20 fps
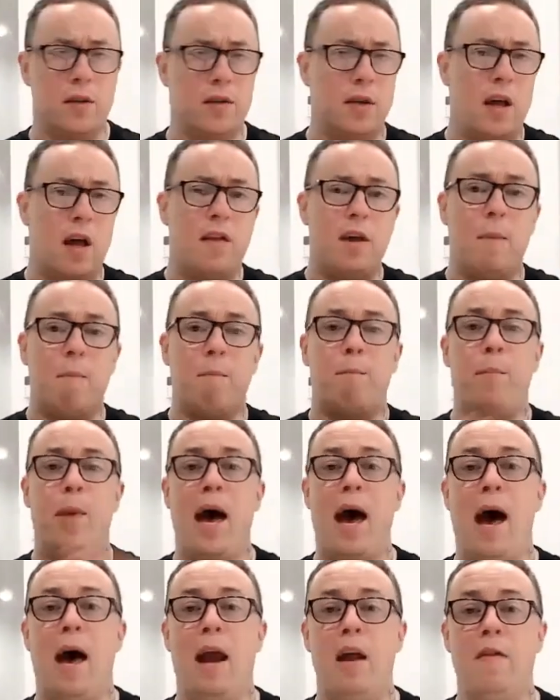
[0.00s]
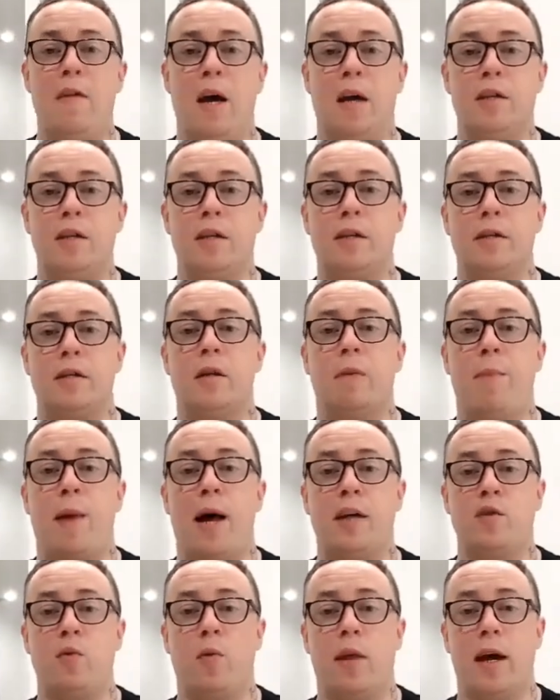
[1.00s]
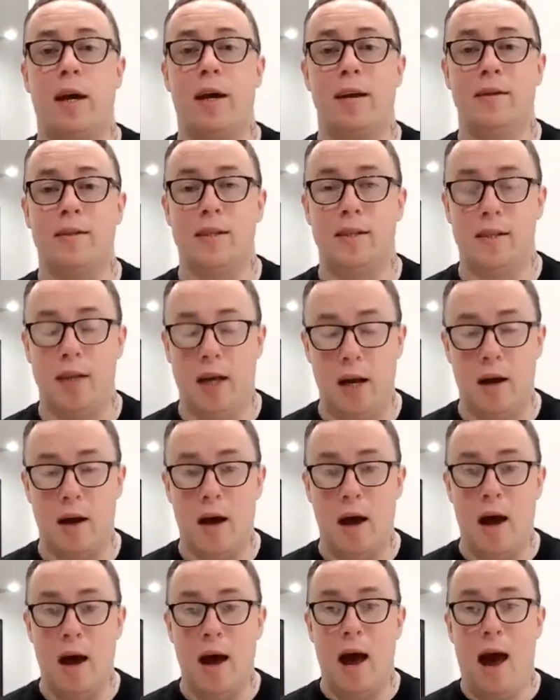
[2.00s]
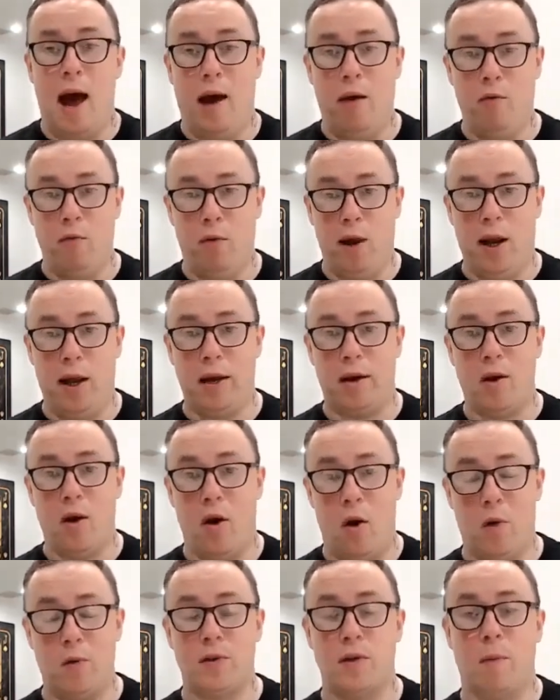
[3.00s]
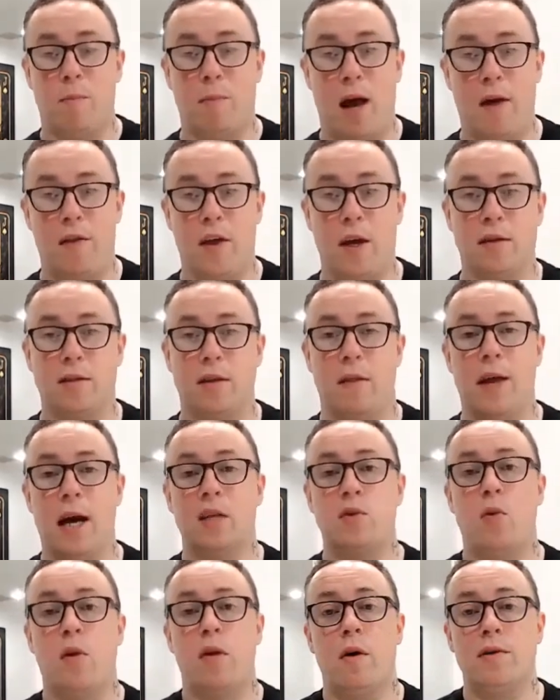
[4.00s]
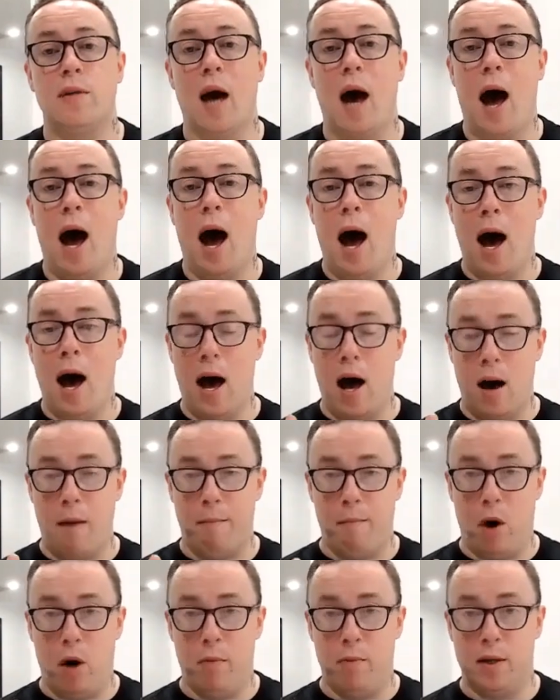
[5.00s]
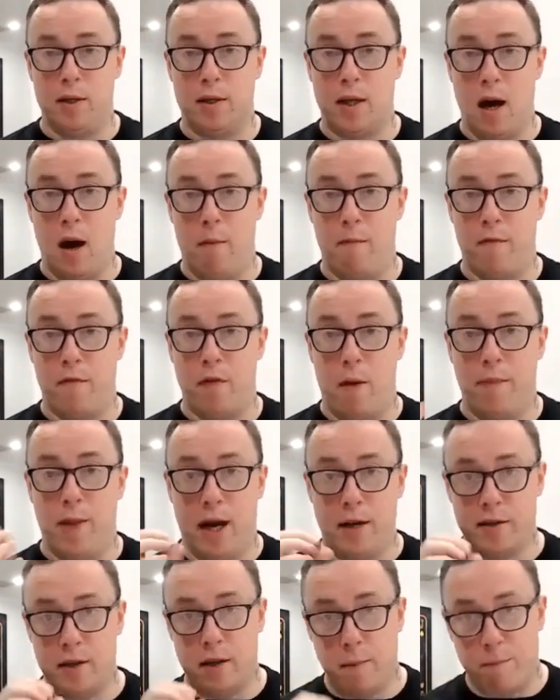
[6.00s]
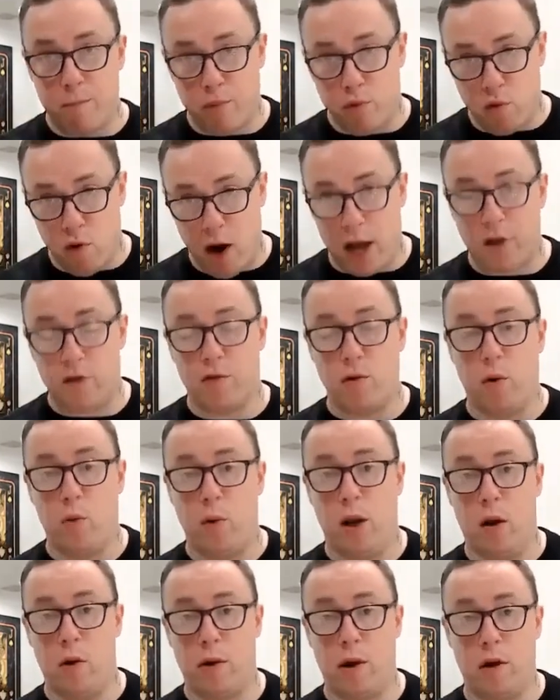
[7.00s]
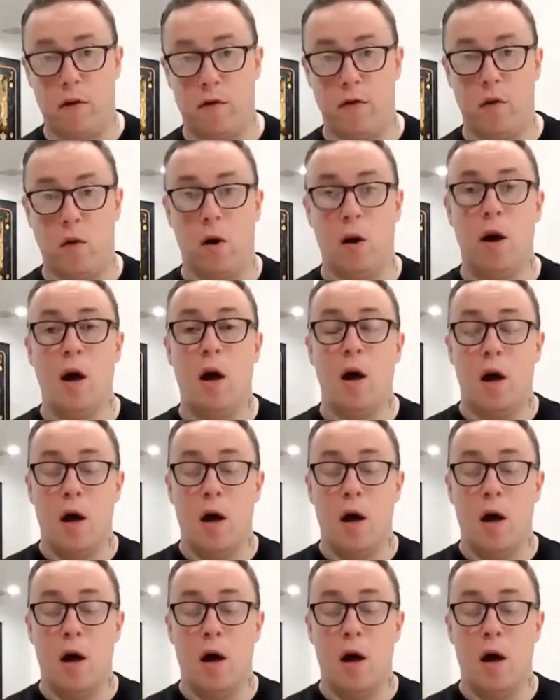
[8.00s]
there's nothing bad in there. It's just a place where they can sit and really contemplate things. And that's where those aha moments come from. That's the breakthrough we're looking for.